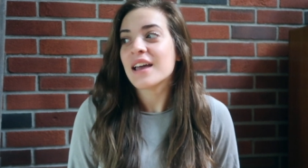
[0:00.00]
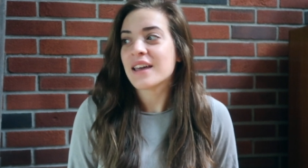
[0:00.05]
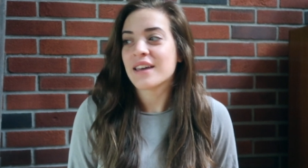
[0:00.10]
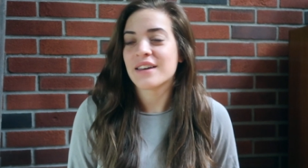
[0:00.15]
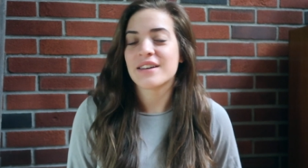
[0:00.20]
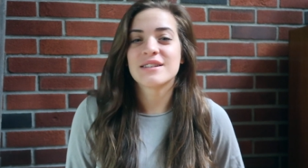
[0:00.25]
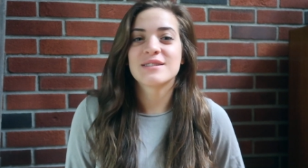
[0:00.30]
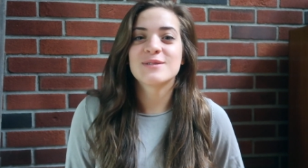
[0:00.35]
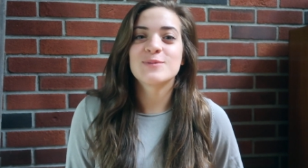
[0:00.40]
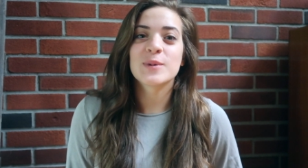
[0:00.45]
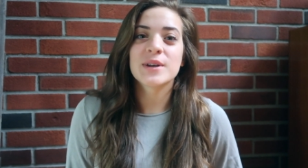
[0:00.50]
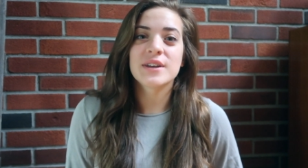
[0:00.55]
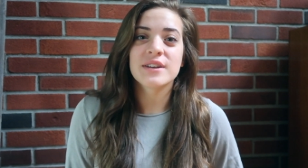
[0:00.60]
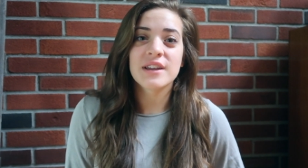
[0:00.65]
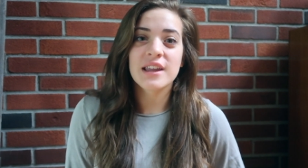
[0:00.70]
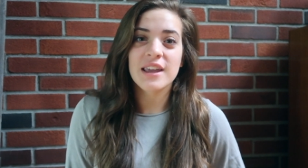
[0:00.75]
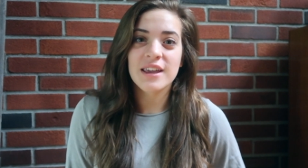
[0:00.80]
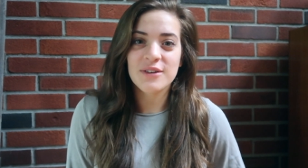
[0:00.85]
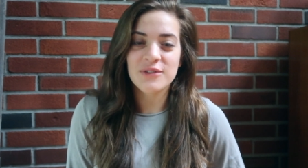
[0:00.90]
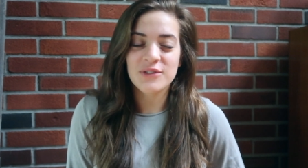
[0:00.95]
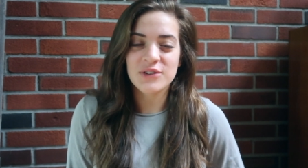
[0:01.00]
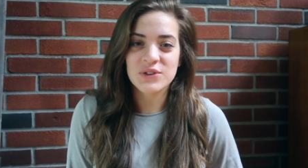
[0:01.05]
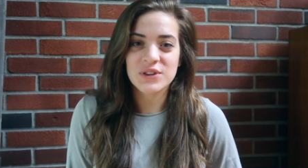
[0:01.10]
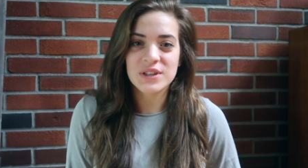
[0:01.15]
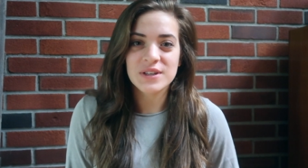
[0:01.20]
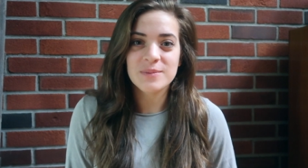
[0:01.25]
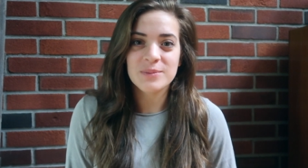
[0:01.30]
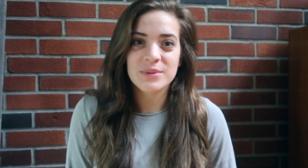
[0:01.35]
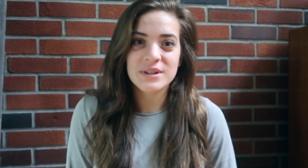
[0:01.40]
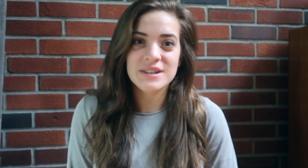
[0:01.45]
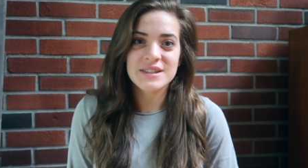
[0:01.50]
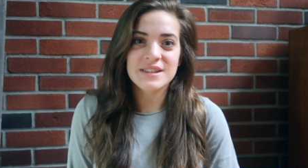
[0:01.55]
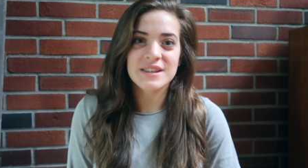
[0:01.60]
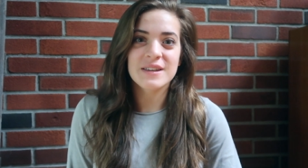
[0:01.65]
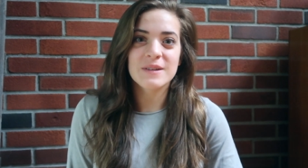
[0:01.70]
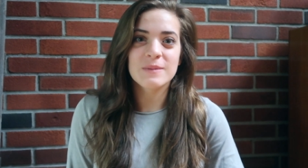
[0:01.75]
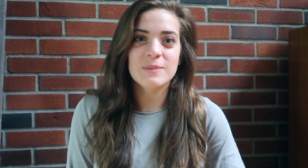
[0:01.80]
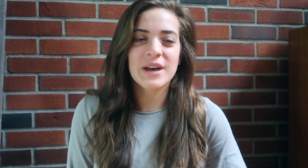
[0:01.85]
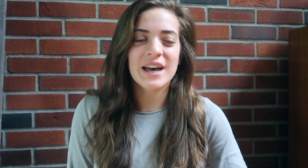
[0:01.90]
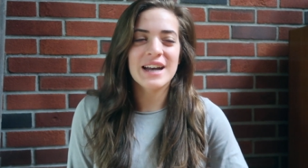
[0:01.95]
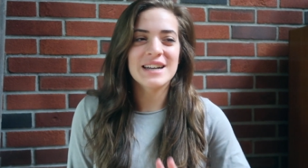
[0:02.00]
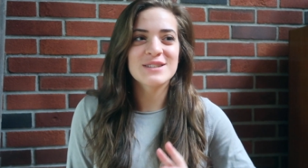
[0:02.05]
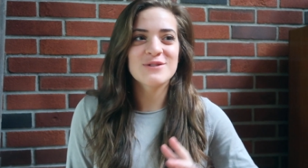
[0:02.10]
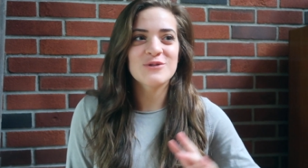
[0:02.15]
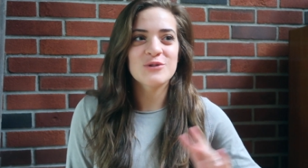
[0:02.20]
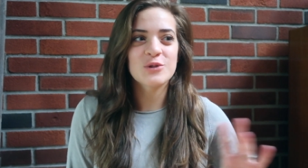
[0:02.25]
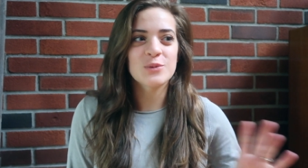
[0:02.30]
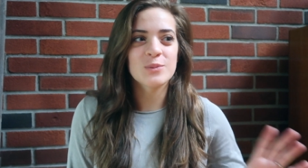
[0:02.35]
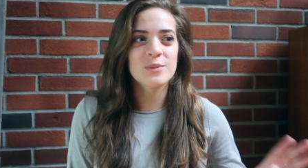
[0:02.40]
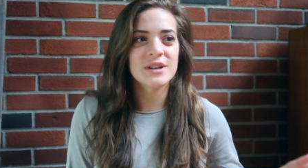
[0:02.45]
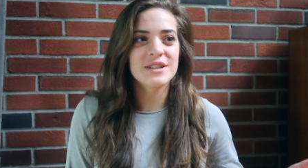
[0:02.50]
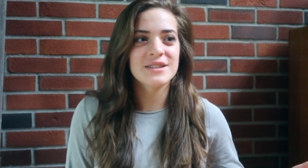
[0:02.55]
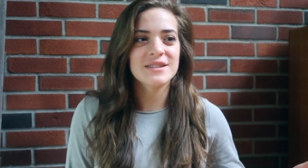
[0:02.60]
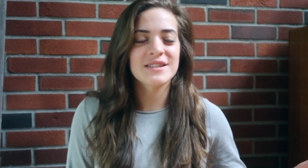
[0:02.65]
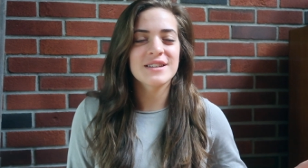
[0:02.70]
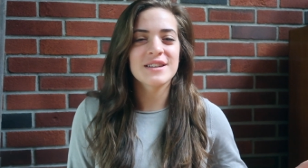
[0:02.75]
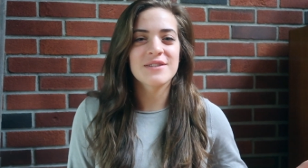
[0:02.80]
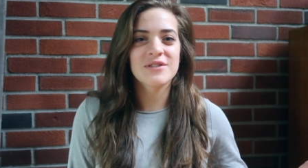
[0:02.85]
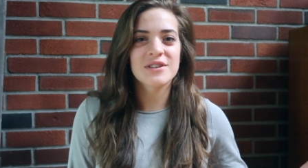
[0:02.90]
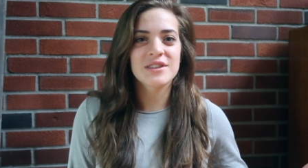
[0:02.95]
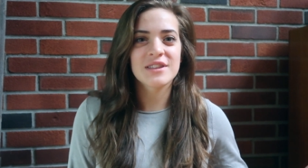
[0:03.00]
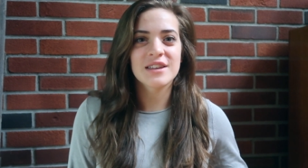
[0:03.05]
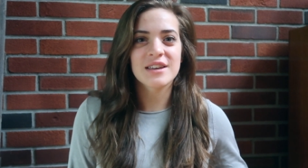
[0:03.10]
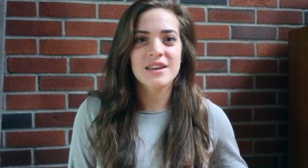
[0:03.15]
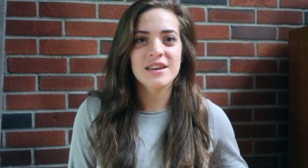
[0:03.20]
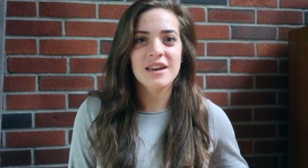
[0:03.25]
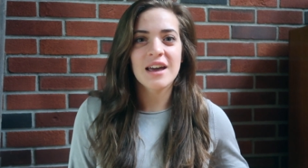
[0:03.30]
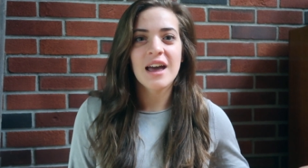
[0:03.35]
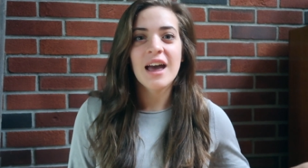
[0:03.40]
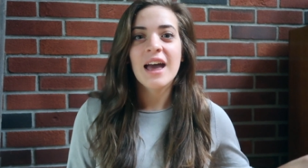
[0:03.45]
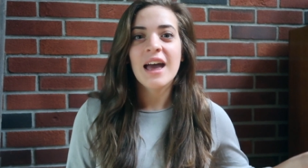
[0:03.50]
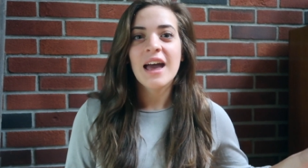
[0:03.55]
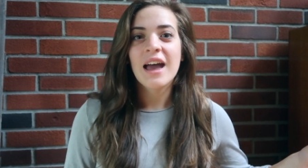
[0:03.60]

It has been a really busy past few months and everything,